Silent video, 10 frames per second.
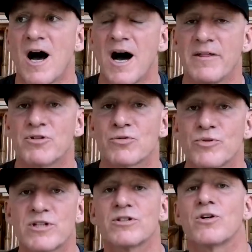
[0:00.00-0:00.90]
There was a
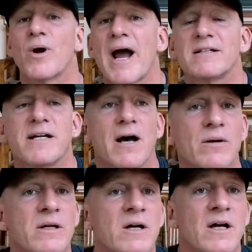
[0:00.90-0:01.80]
recent
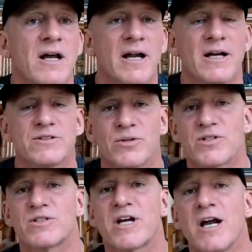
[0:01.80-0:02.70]
crackdown, and so
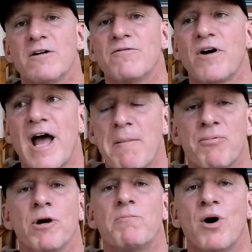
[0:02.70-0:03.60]
this is kind of
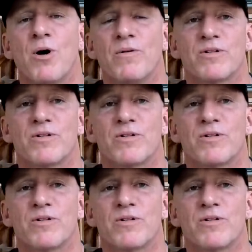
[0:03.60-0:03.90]
apropos,